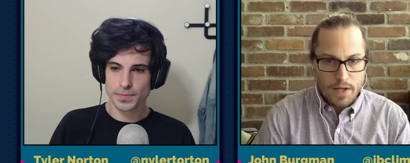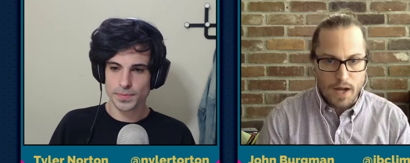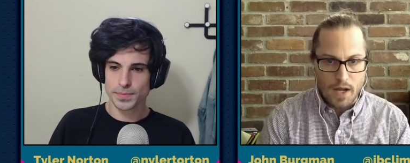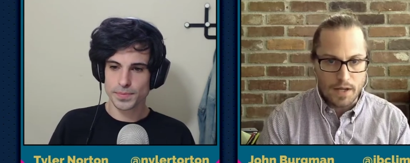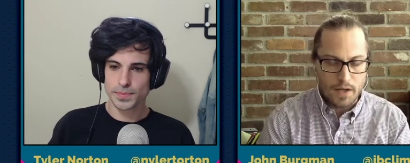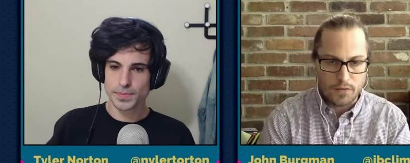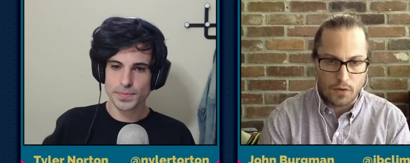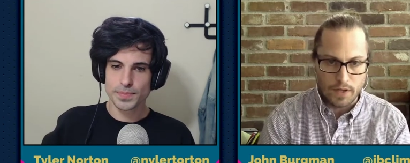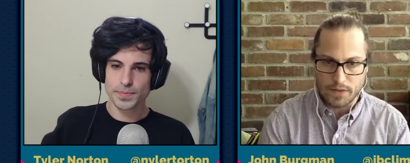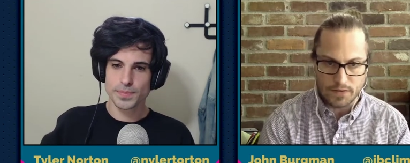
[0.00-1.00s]
Speaker 1: Janja
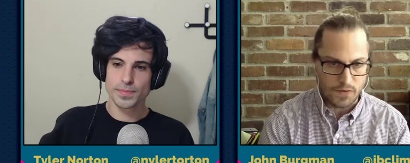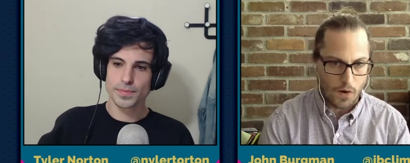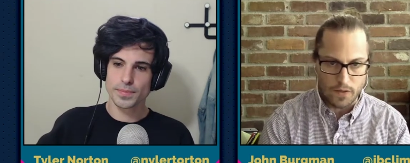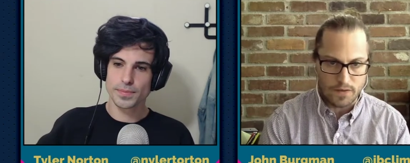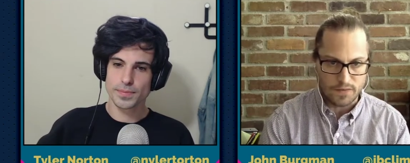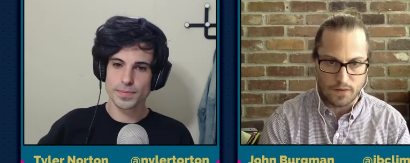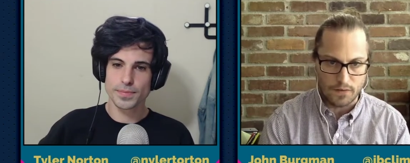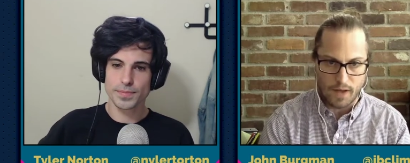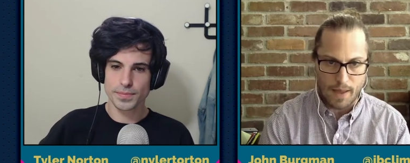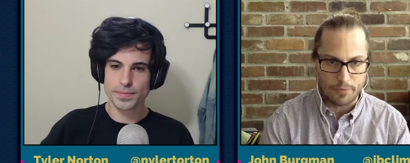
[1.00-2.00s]
certainly at the start of this
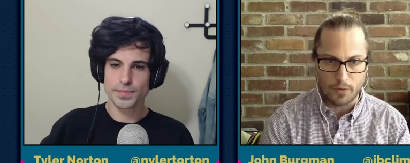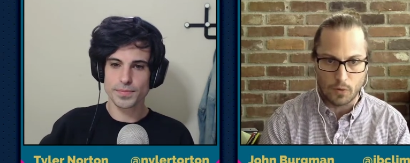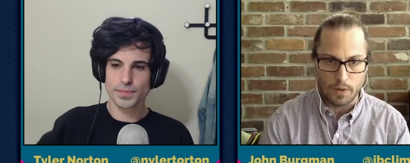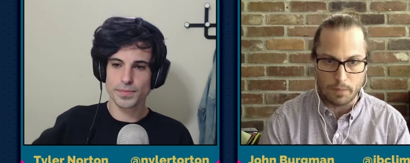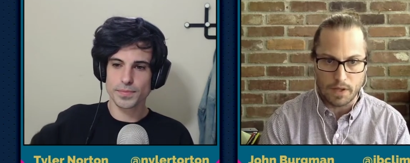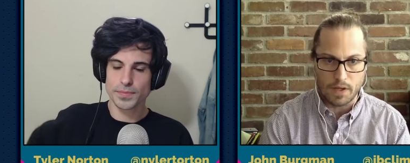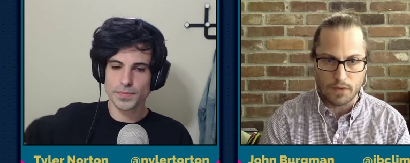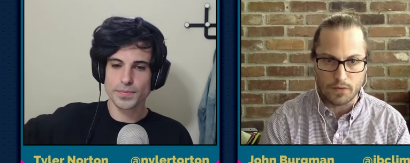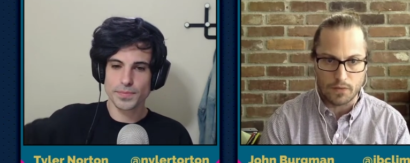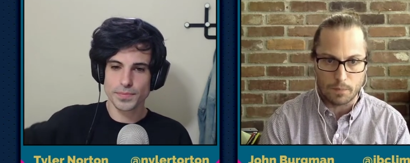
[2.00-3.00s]
season, absolutely,
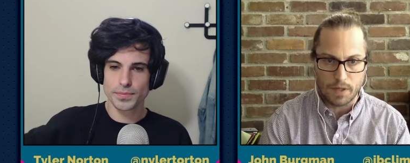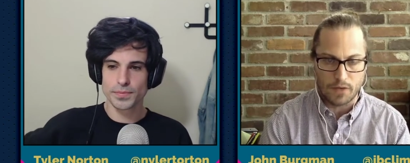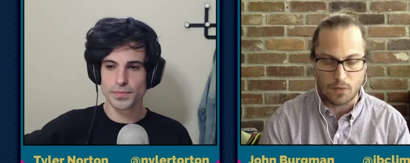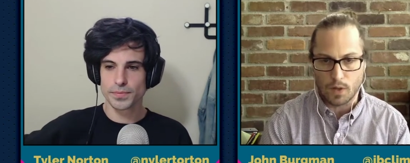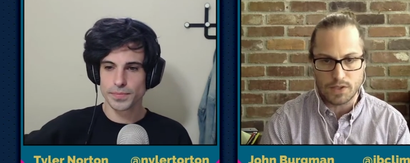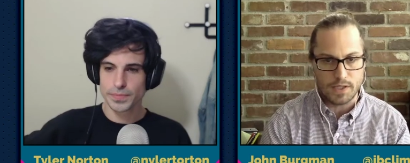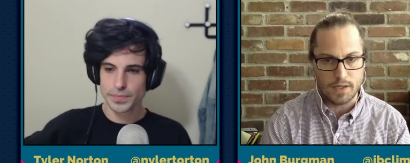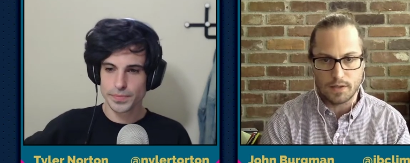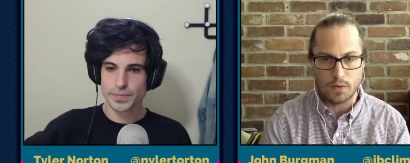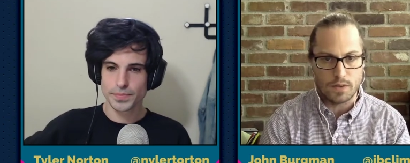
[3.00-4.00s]
because because of what she did
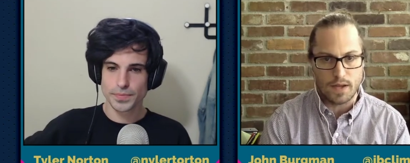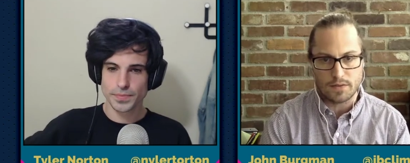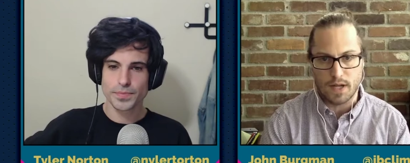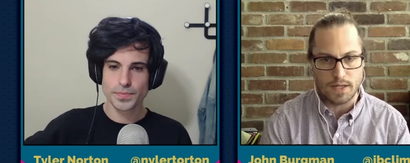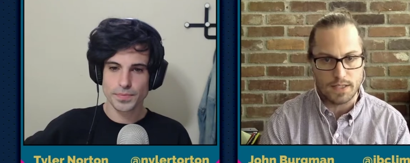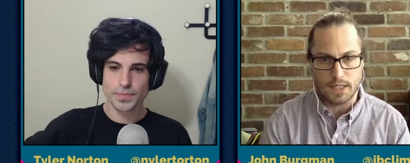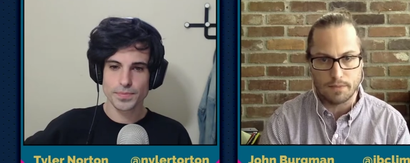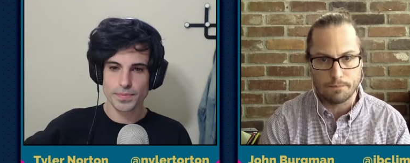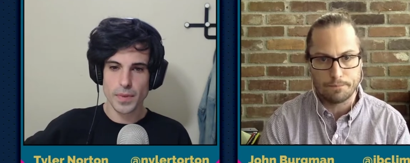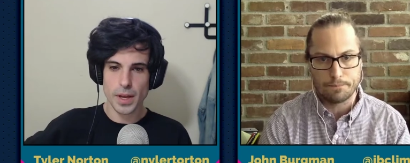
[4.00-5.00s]
in 2019.
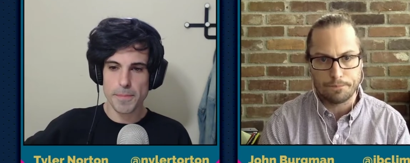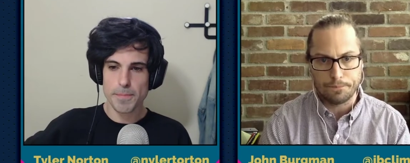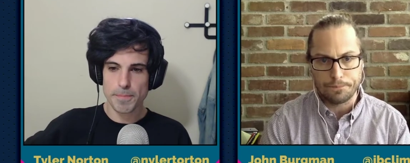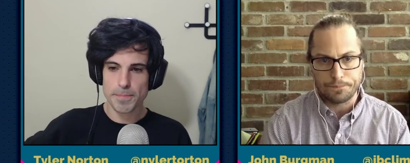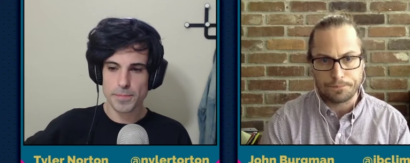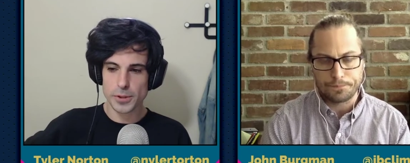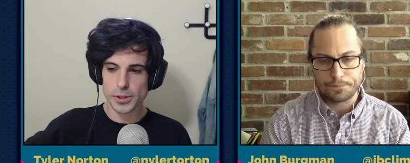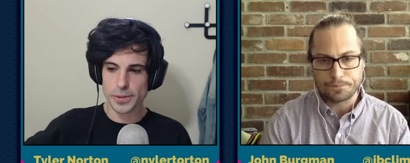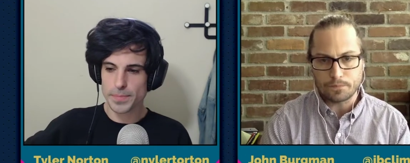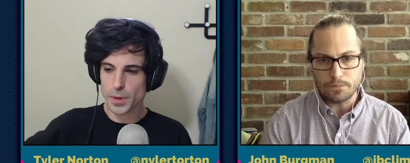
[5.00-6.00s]
Yeah, for sure.
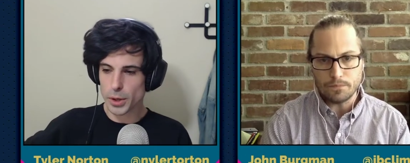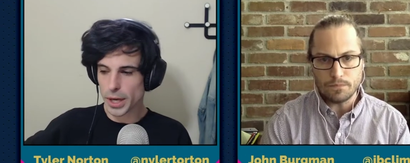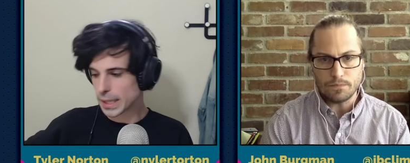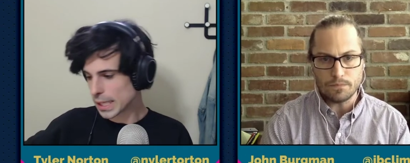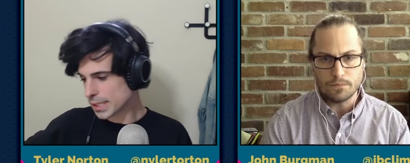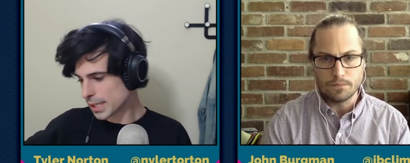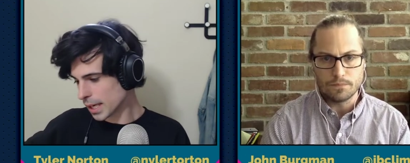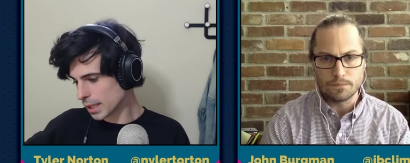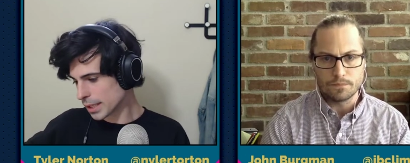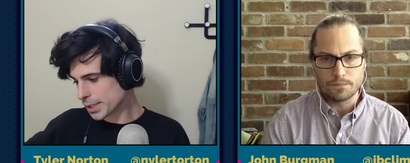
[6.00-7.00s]
Speaker 2: Okay, let's uh
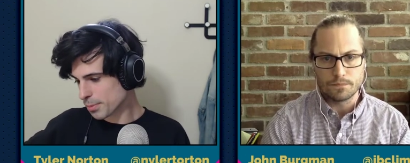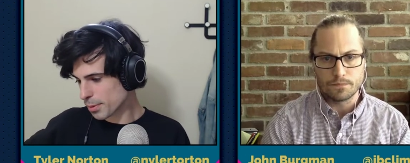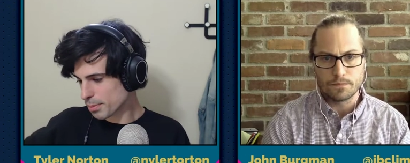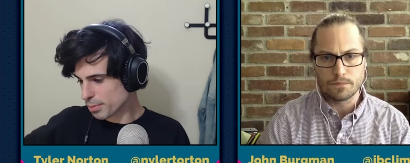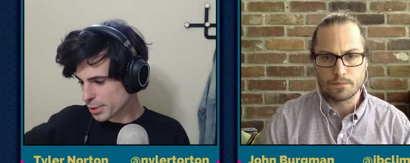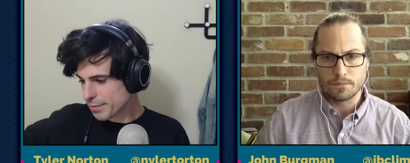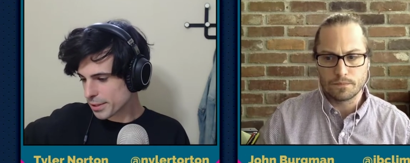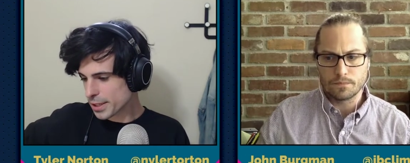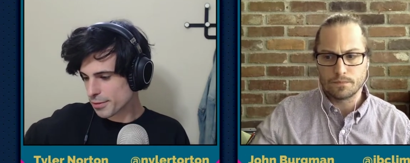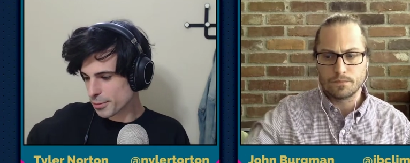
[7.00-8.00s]
let's
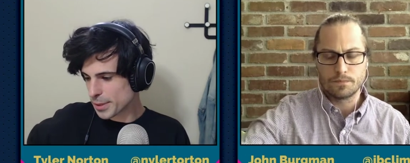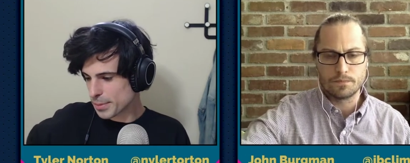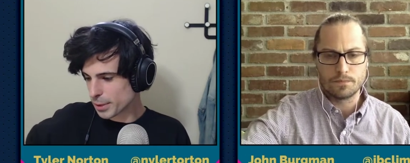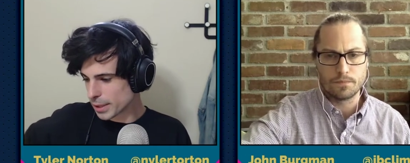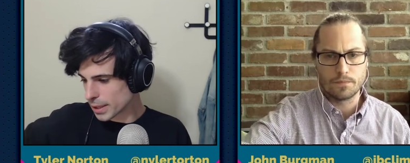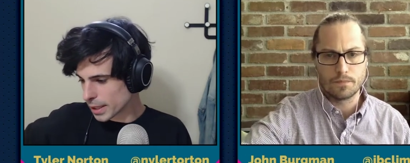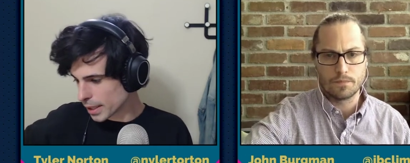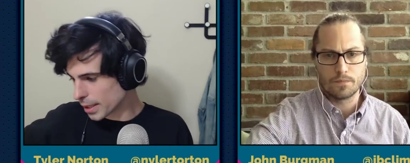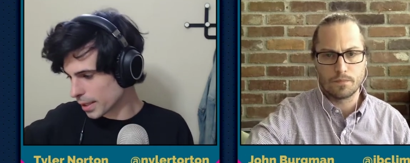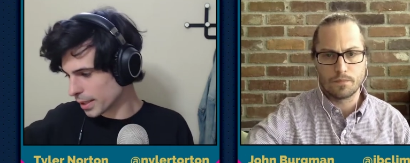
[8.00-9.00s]
briefly for people
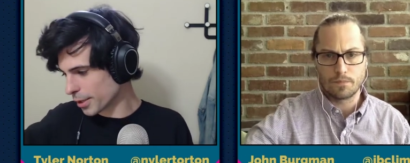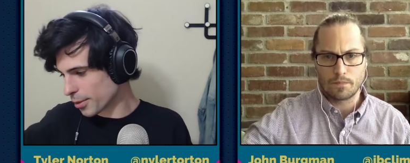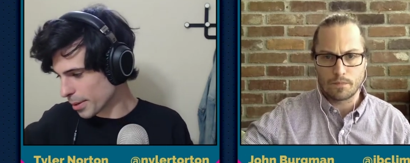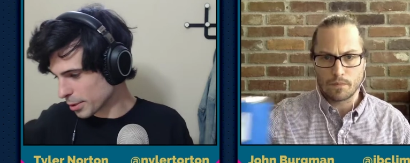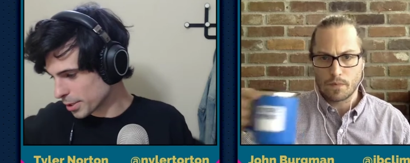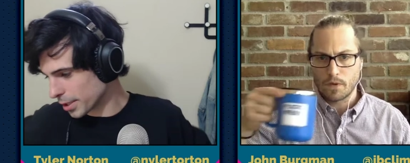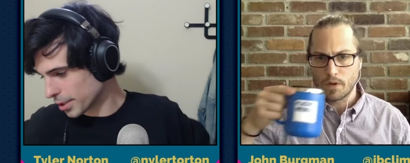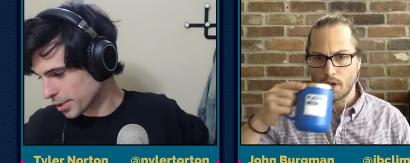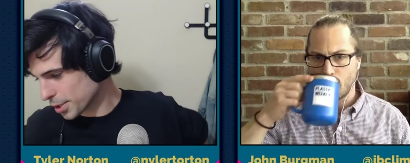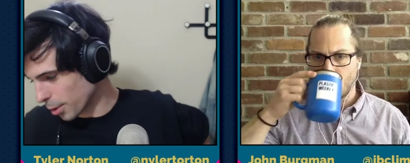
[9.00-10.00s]
uh, that are about to
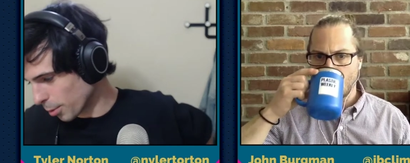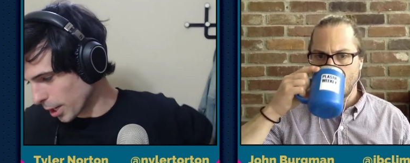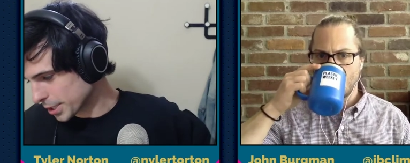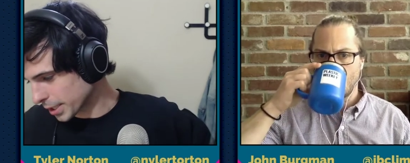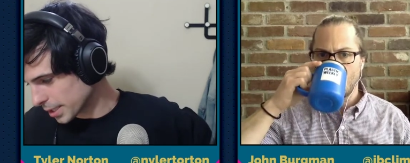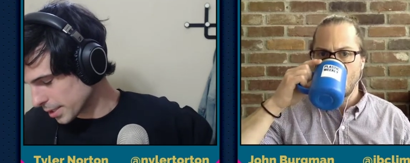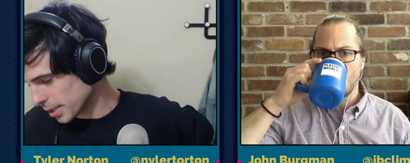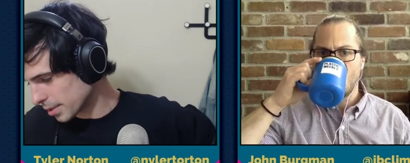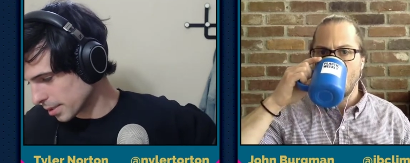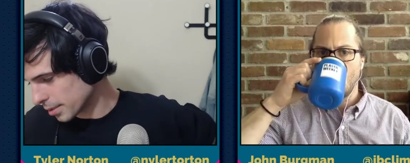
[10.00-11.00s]
start watching the
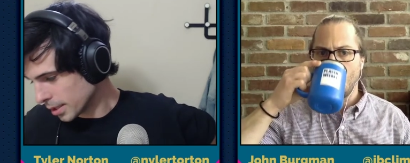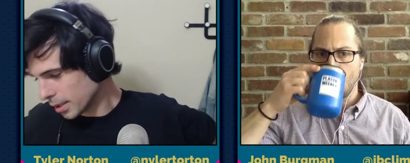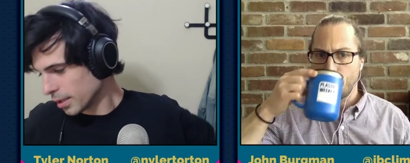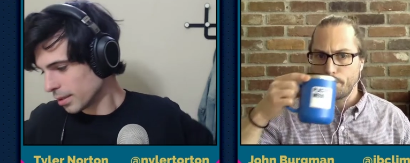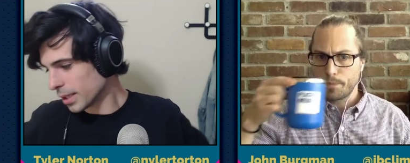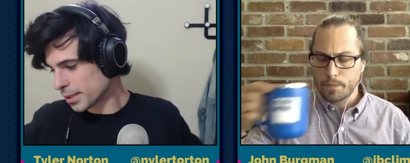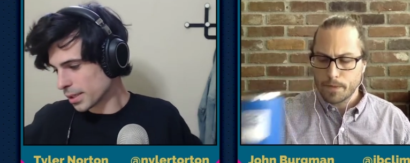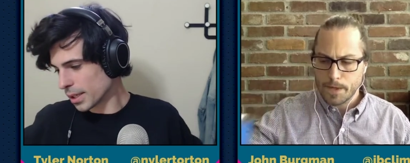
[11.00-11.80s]
season, let's uh